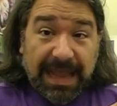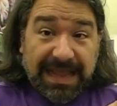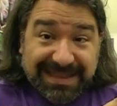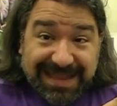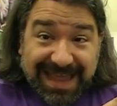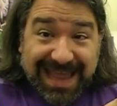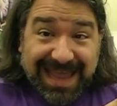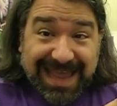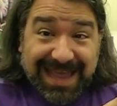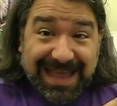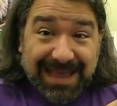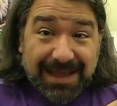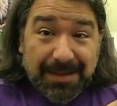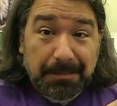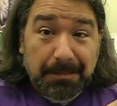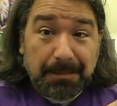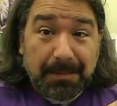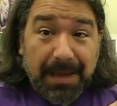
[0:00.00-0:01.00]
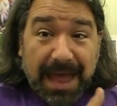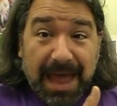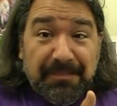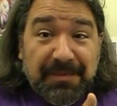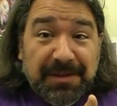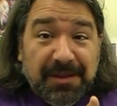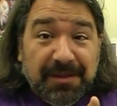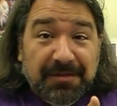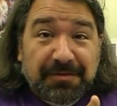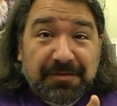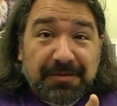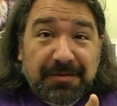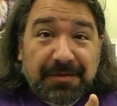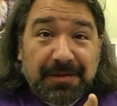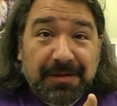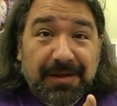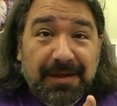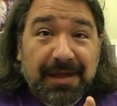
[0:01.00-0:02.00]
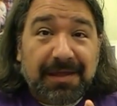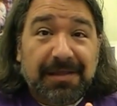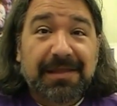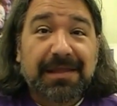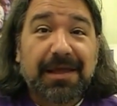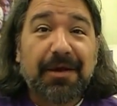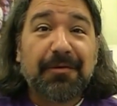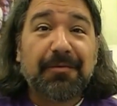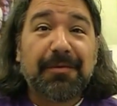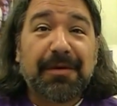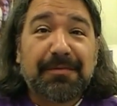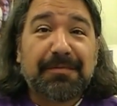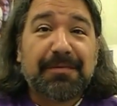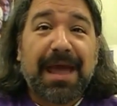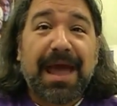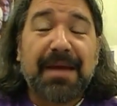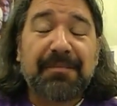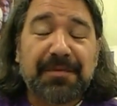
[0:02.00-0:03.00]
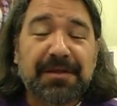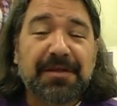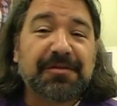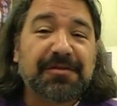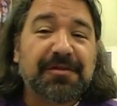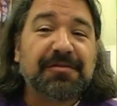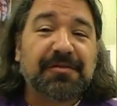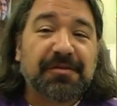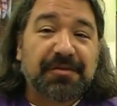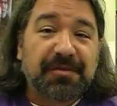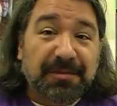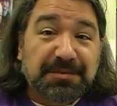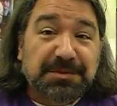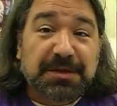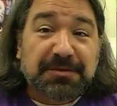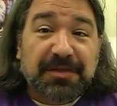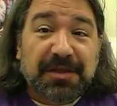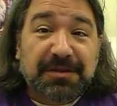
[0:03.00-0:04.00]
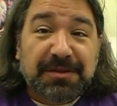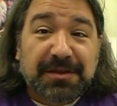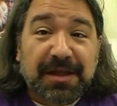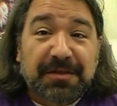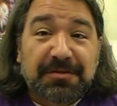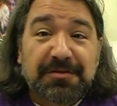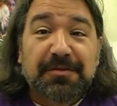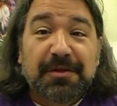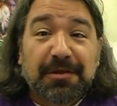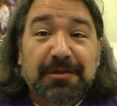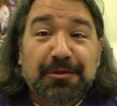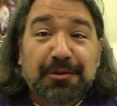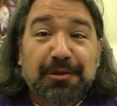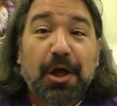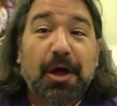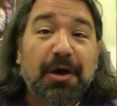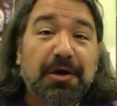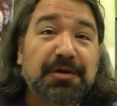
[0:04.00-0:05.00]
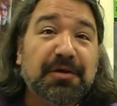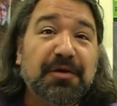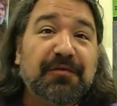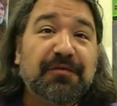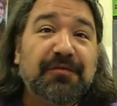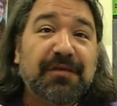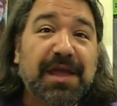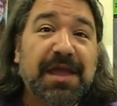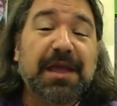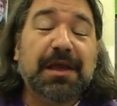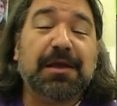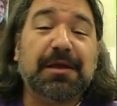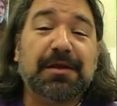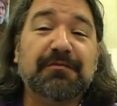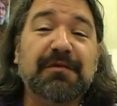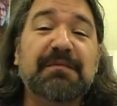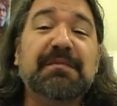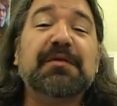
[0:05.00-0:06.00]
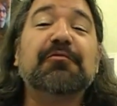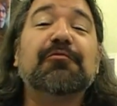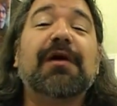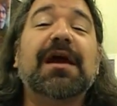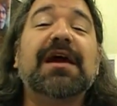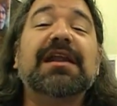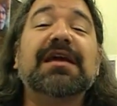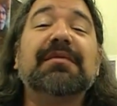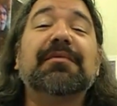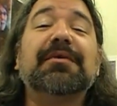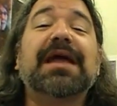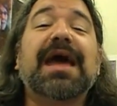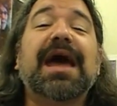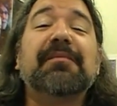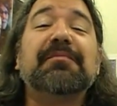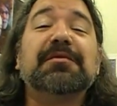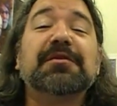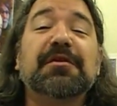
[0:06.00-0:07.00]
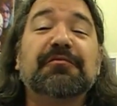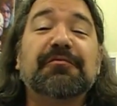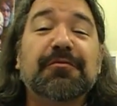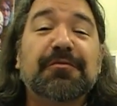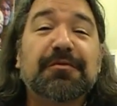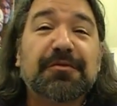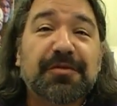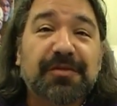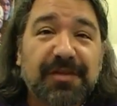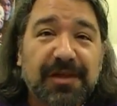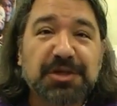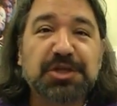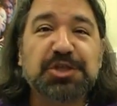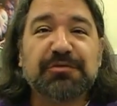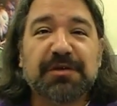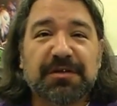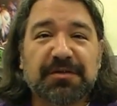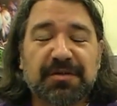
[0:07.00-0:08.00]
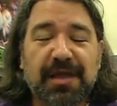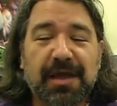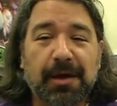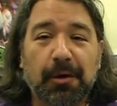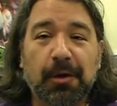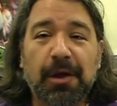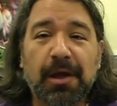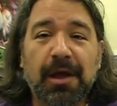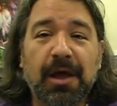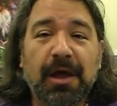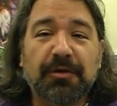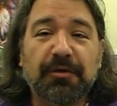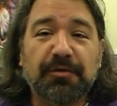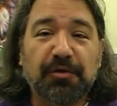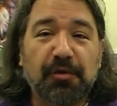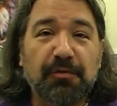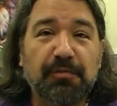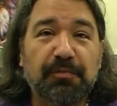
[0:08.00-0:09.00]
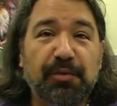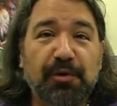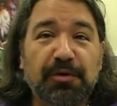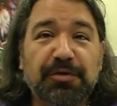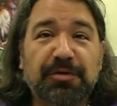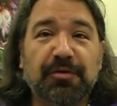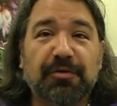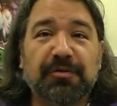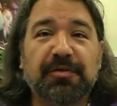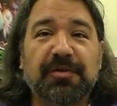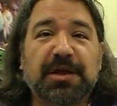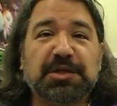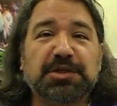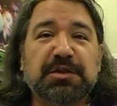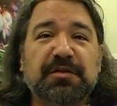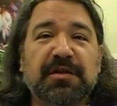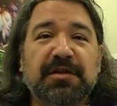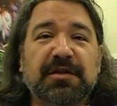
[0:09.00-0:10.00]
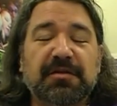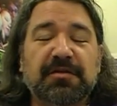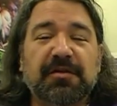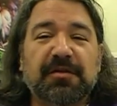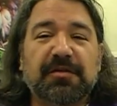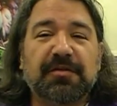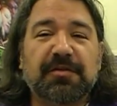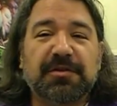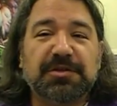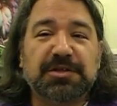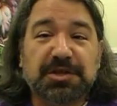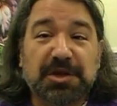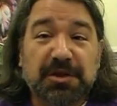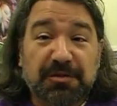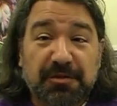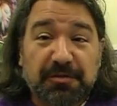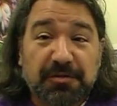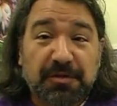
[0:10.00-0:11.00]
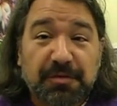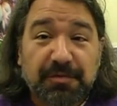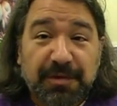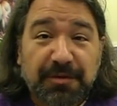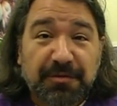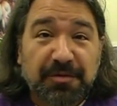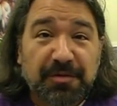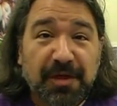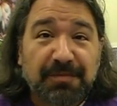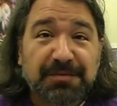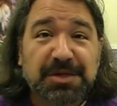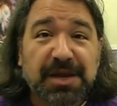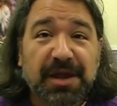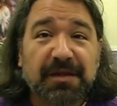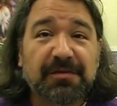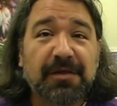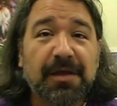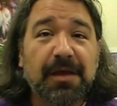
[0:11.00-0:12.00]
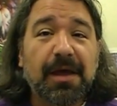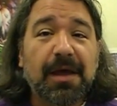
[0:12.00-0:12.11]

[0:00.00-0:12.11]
Ding! Happiness. Now, happiness is a subject that gets a lot of ink, and we've been writing about happiness for centuries now. There's whole bookstore sections that exist just on this weird subject.